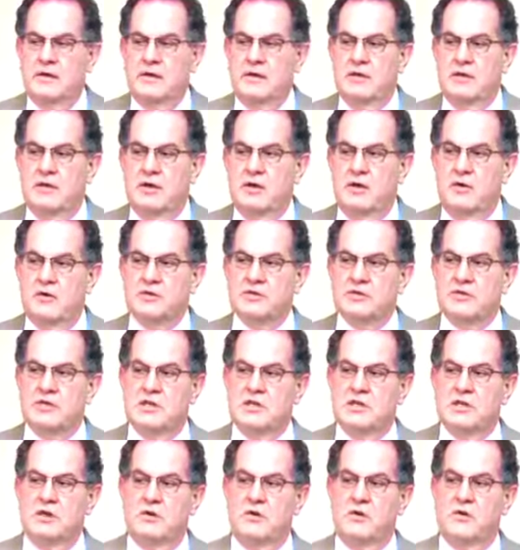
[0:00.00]
And those
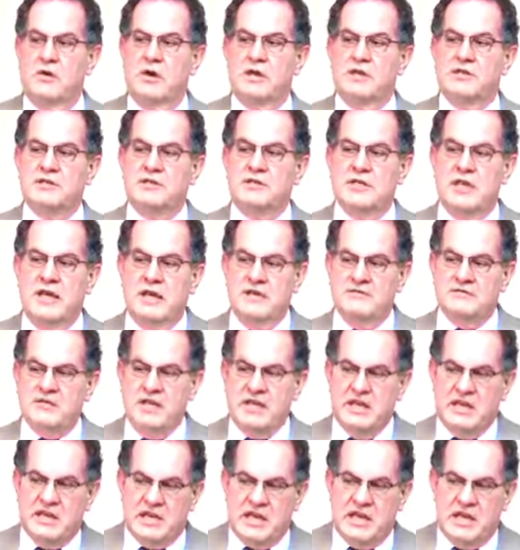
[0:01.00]
that the Lord has saved,
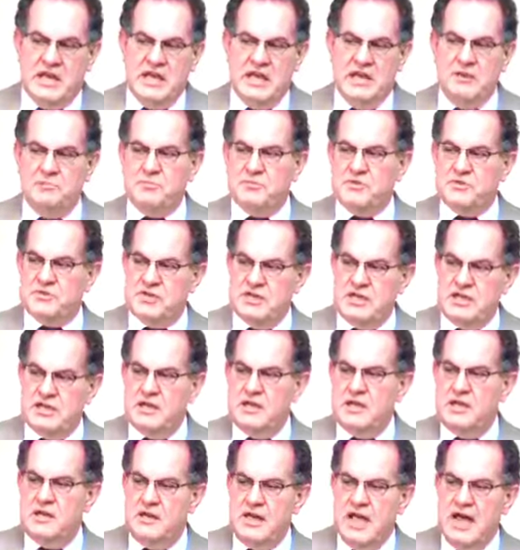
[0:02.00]
he keeps
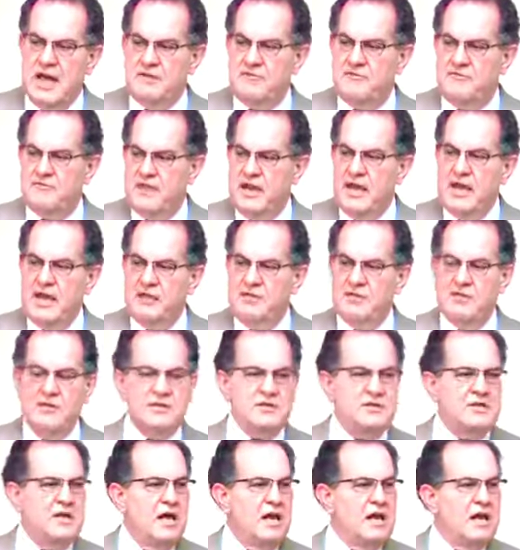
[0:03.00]
in that faith.
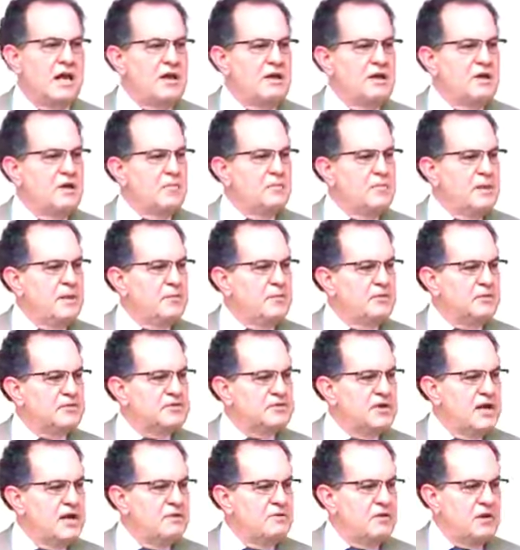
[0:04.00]
It's not like you hear people
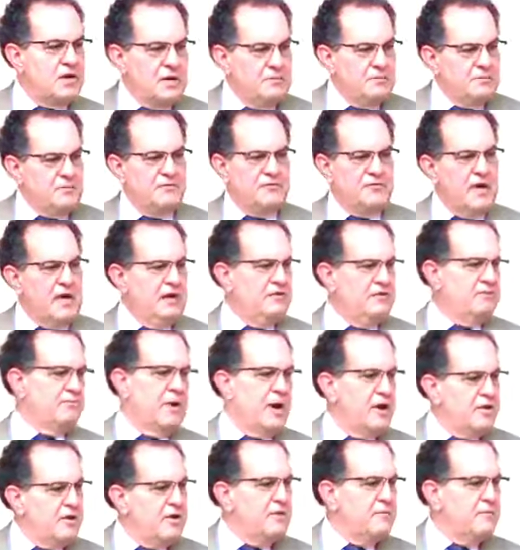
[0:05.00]
saying, well, keep the faith,
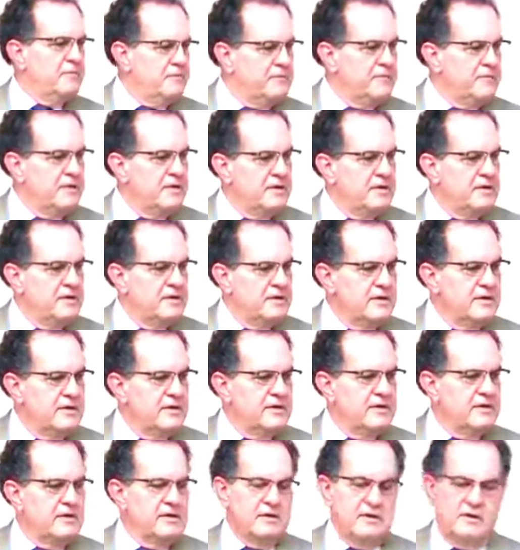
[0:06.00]
brother.
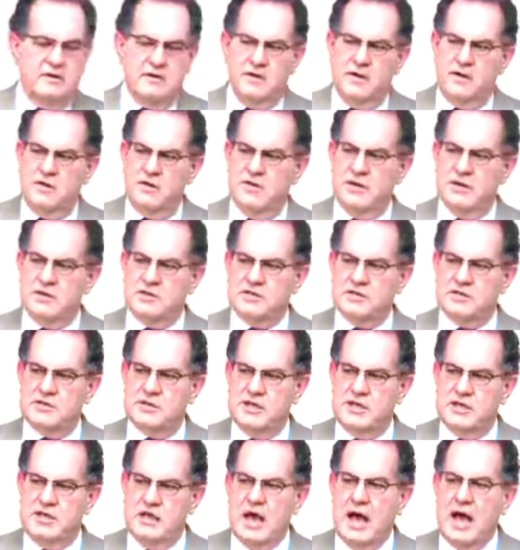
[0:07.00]
No, it's
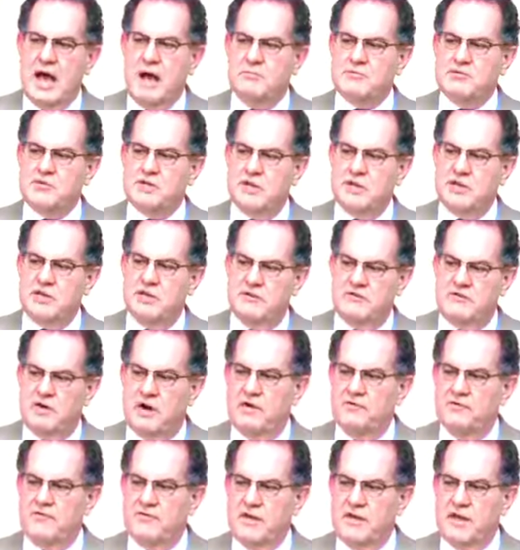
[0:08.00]
the object of
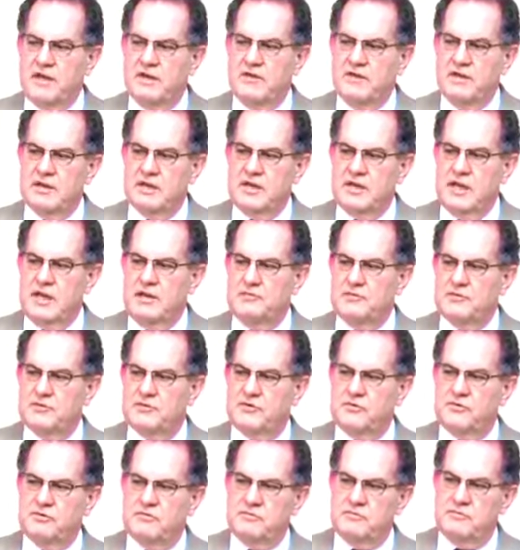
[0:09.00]
our faith that
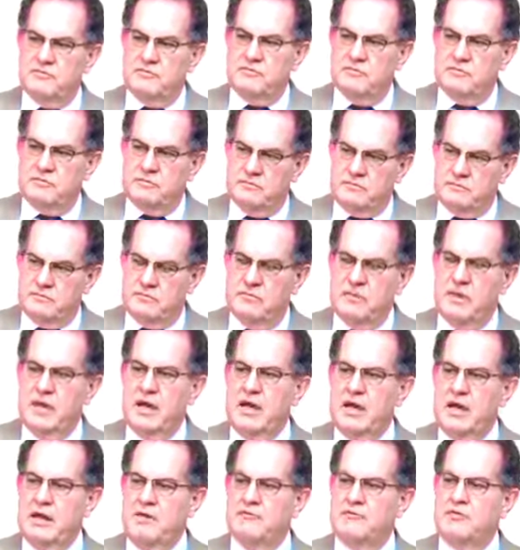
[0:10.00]
keeps
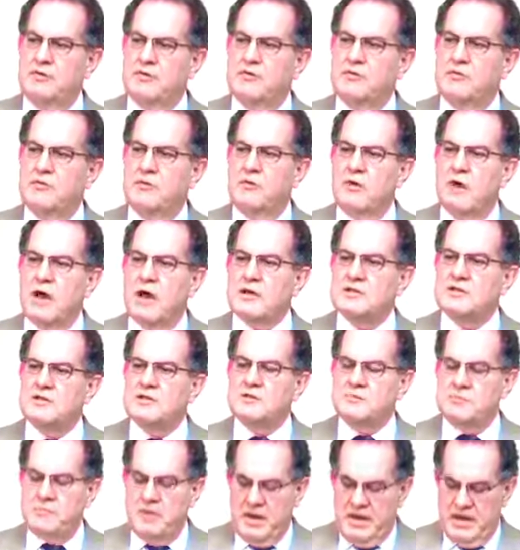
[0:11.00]
any for whom
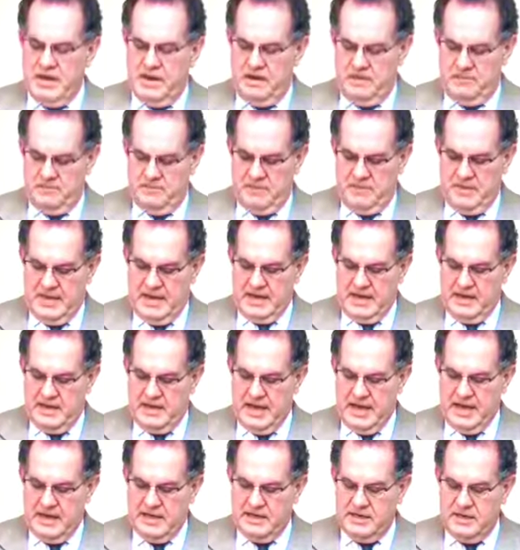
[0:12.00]
Christ has paid that
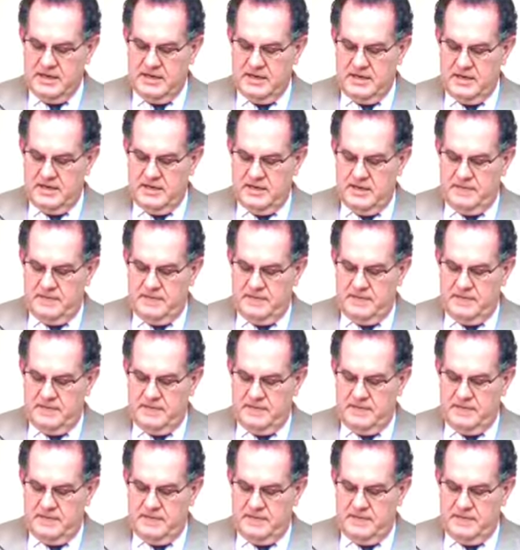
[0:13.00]
debt.